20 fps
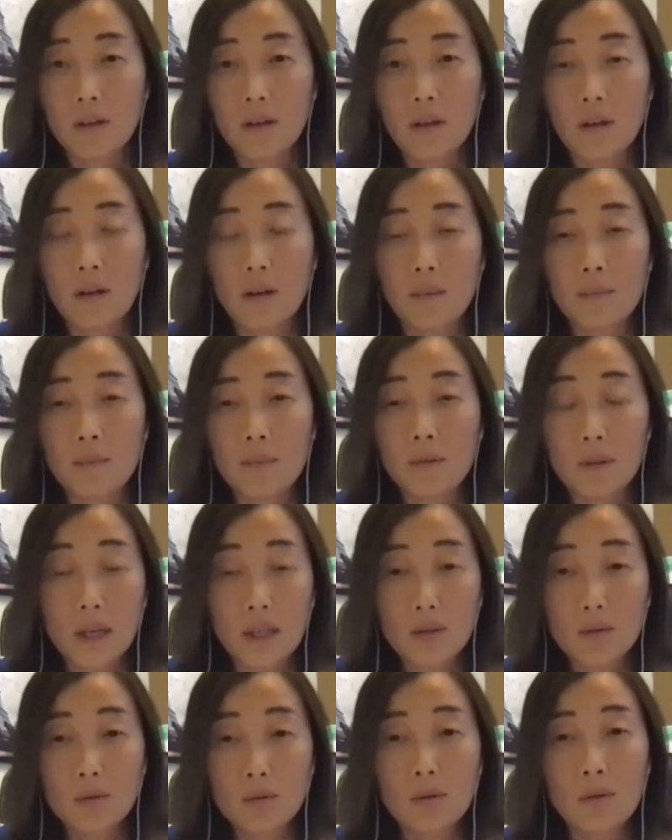grad
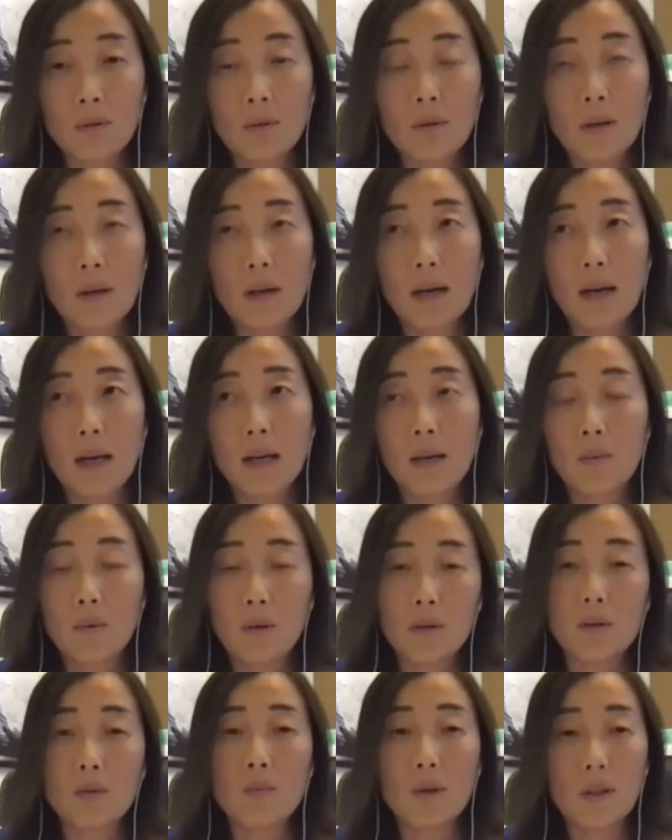school, I was
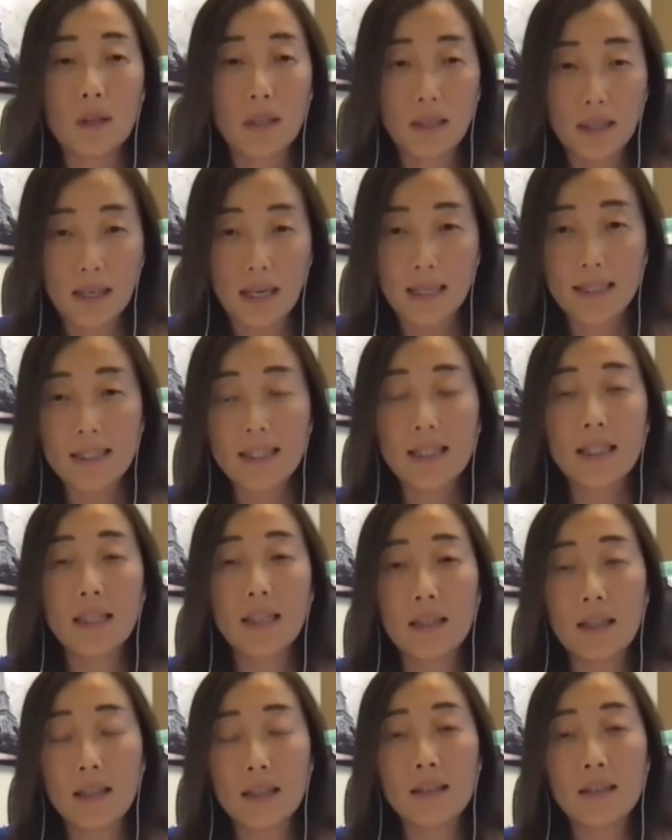working IT,
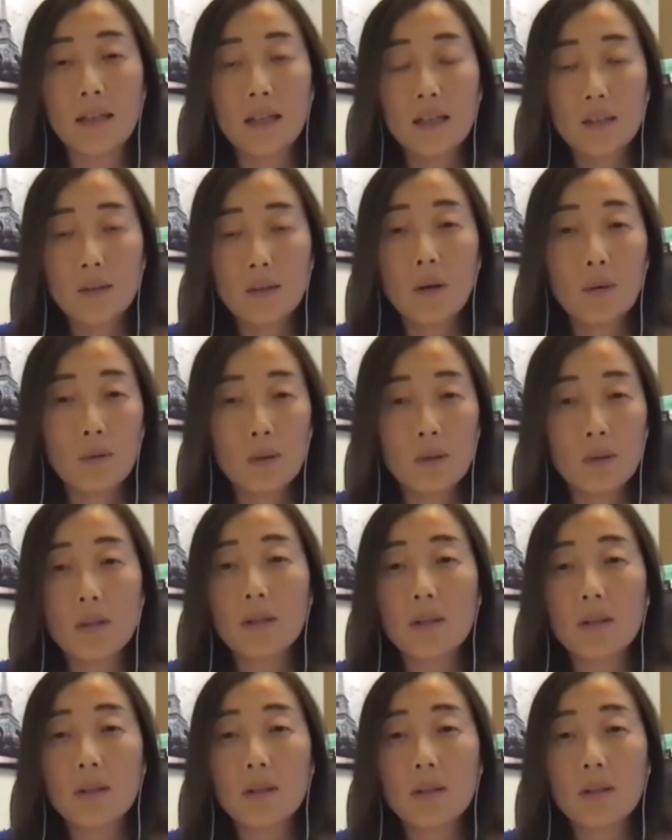and so I was
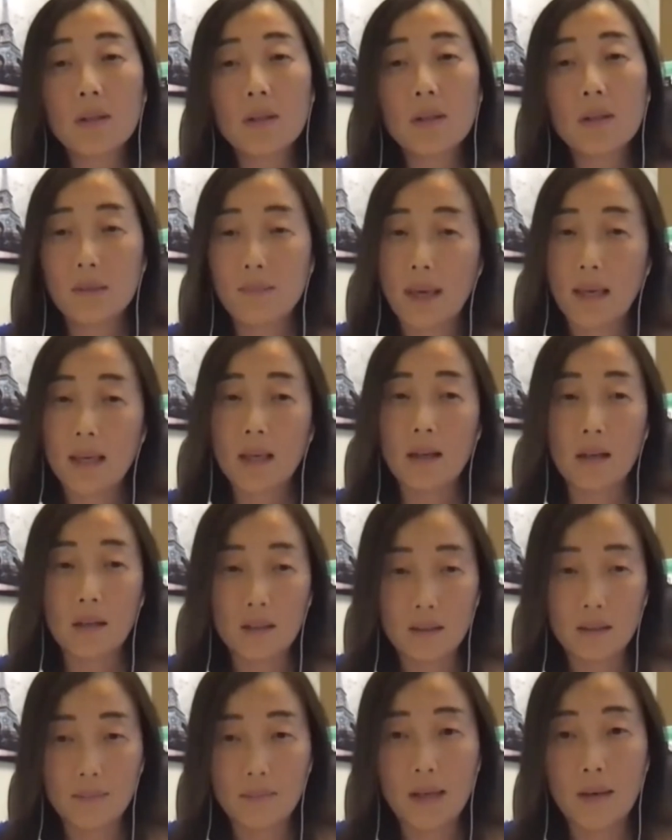making a
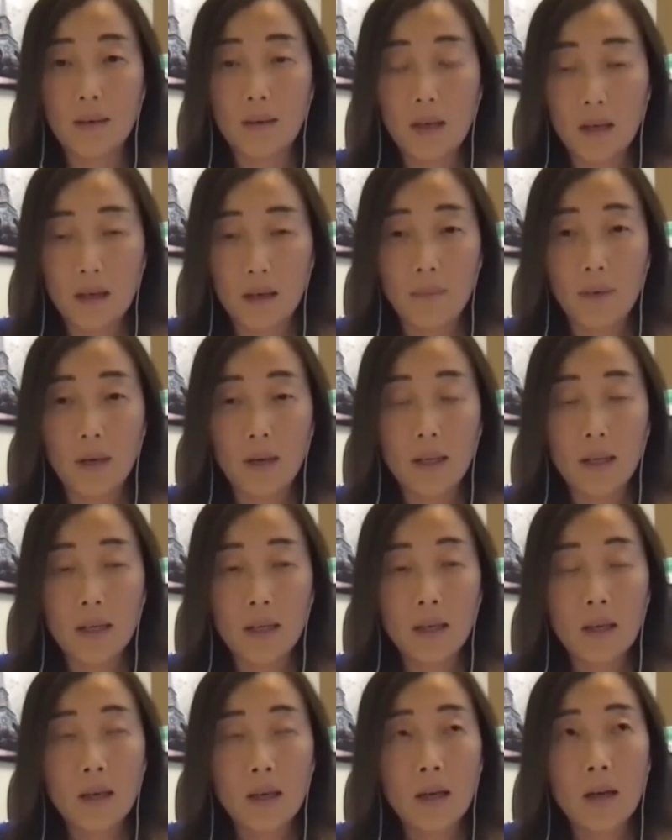good
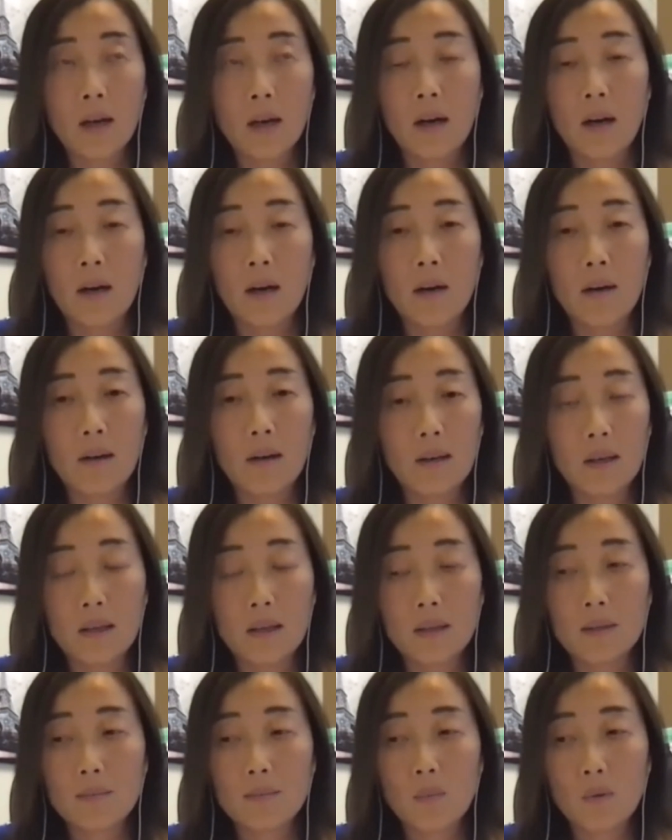money.
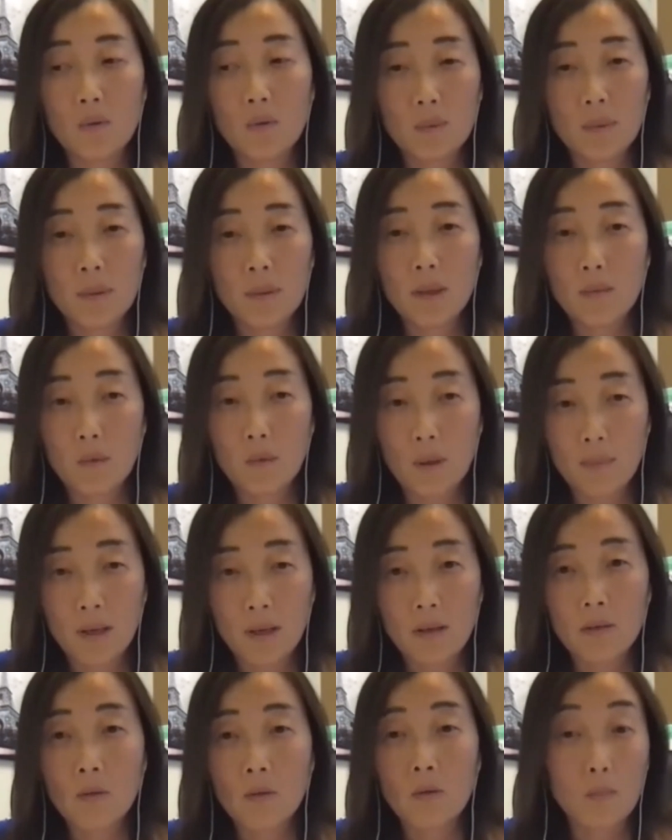As most
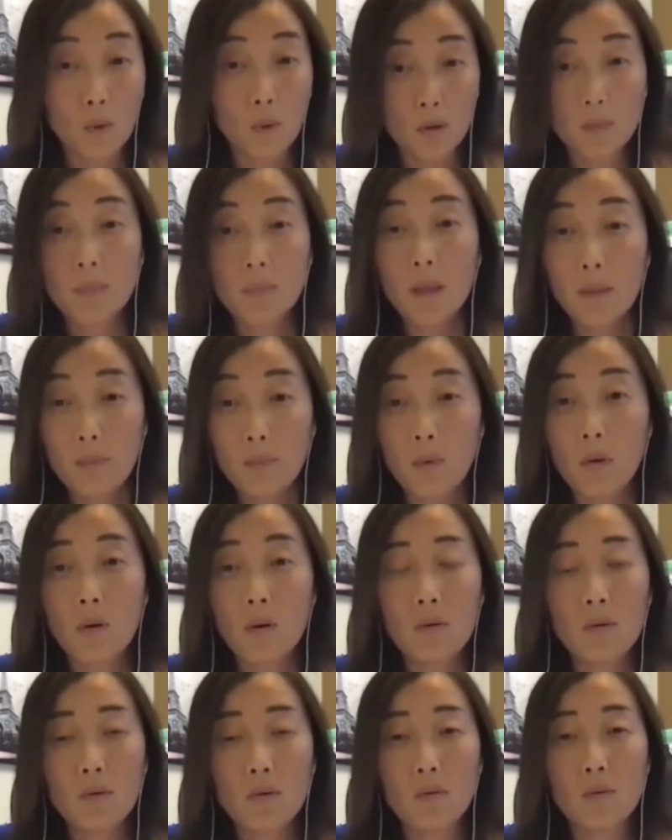women or most
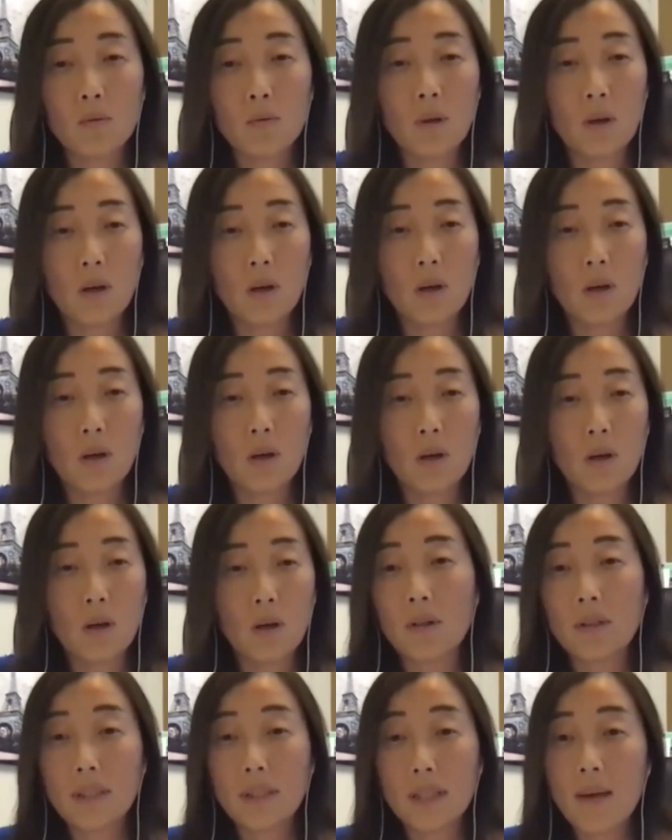people who have
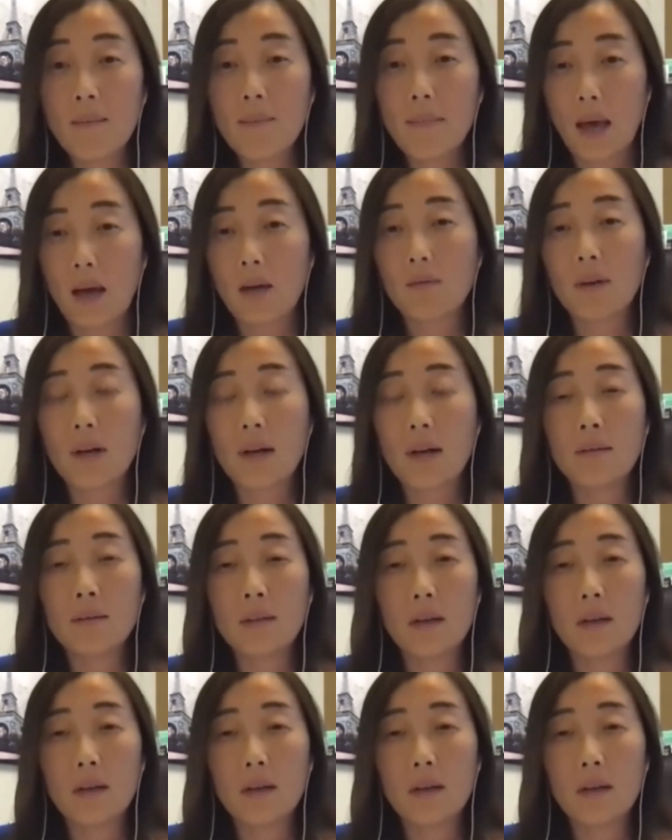a STEM background,